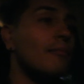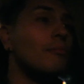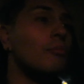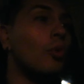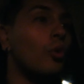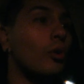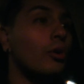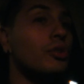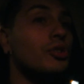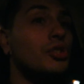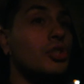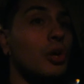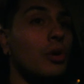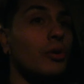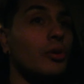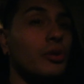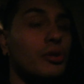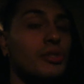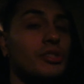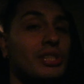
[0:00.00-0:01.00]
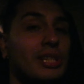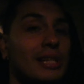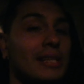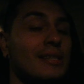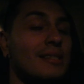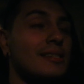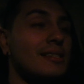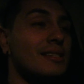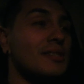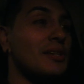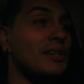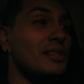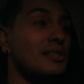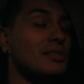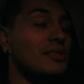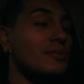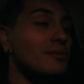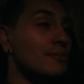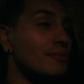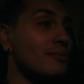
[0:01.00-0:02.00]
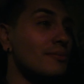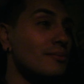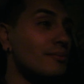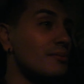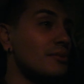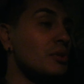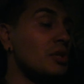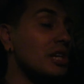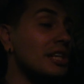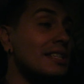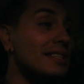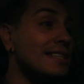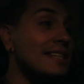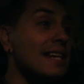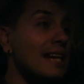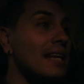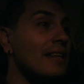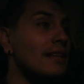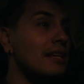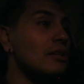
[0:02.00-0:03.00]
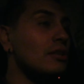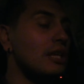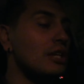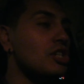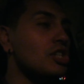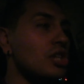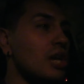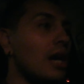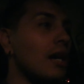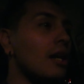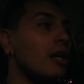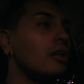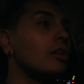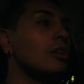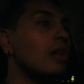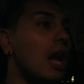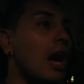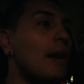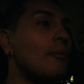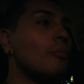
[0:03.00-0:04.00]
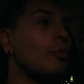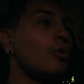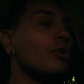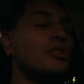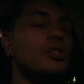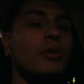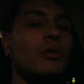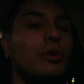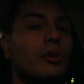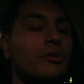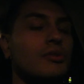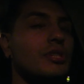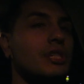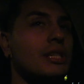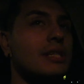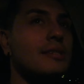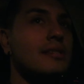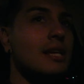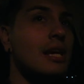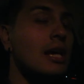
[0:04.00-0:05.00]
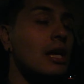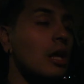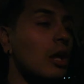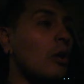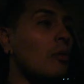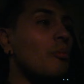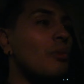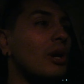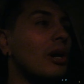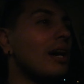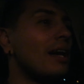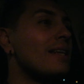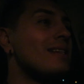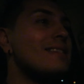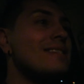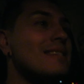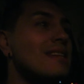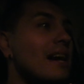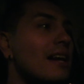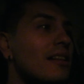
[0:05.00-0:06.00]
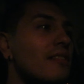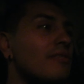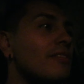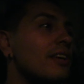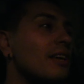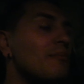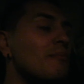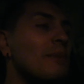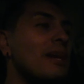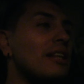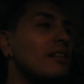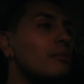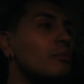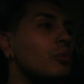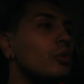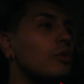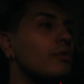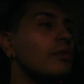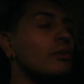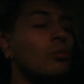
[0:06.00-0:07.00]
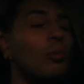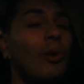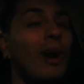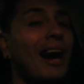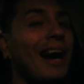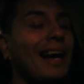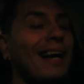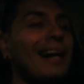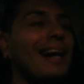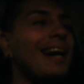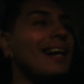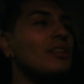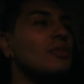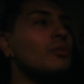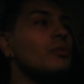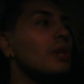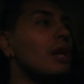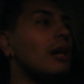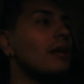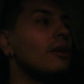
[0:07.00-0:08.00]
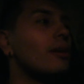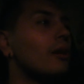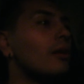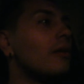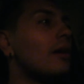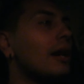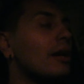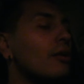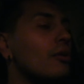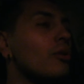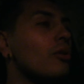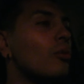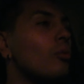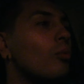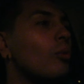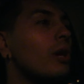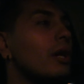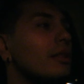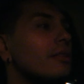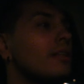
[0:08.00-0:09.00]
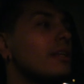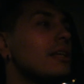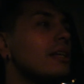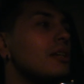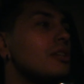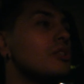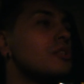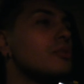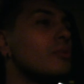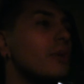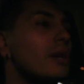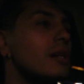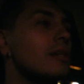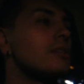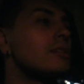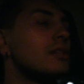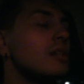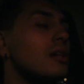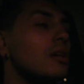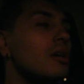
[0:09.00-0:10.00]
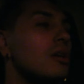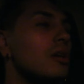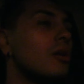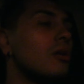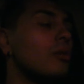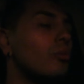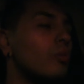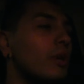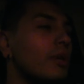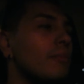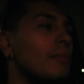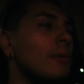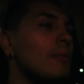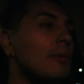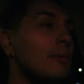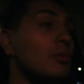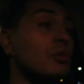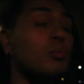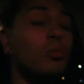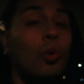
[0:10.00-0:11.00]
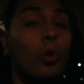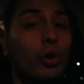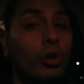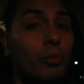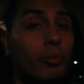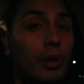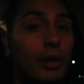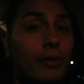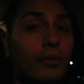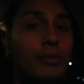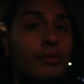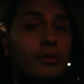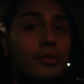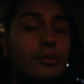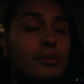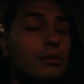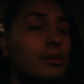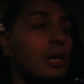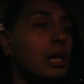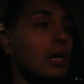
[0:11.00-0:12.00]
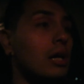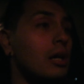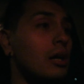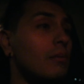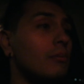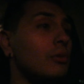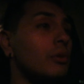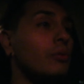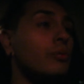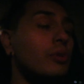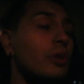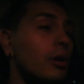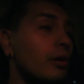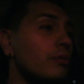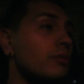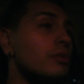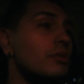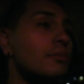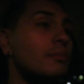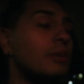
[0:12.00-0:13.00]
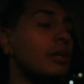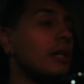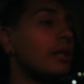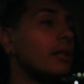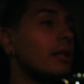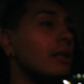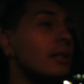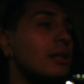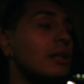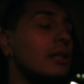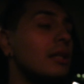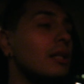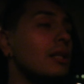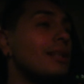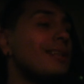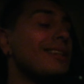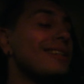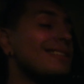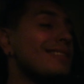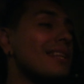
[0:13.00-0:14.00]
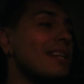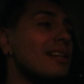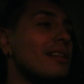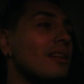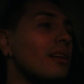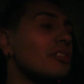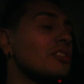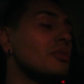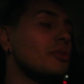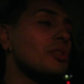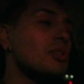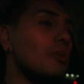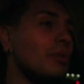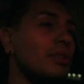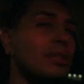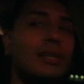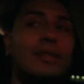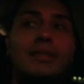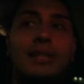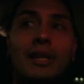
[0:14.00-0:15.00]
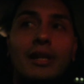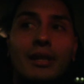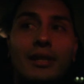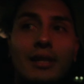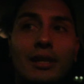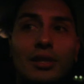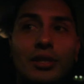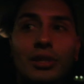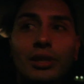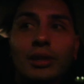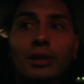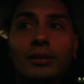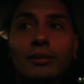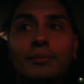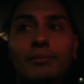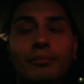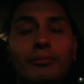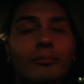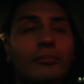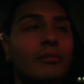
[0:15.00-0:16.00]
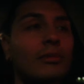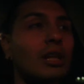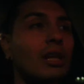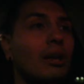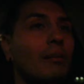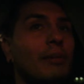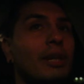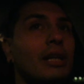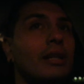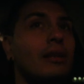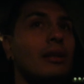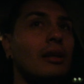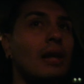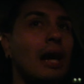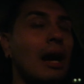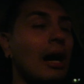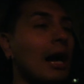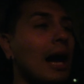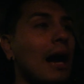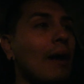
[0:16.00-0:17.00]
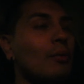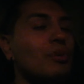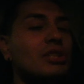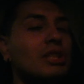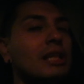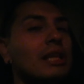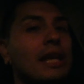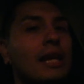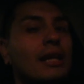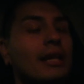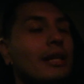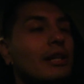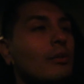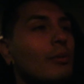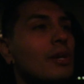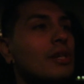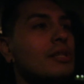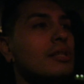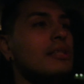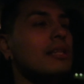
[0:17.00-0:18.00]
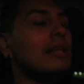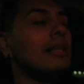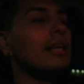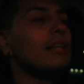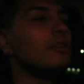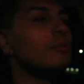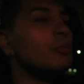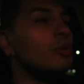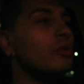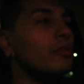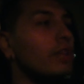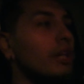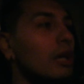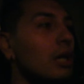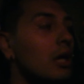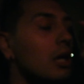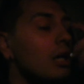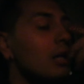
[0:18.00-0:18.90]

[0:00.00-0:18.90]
more Joker scenes. You can, you can see it. They, they shot a lot more Joker scenes, but none of it made the movie. Why? I do not know. I don't know what the issue was. With, maybe it was Warner Brothers. Um, who knows? But the extended, long story short, the extended edition I mean, I, I was gonna get it anyways because I like the movie,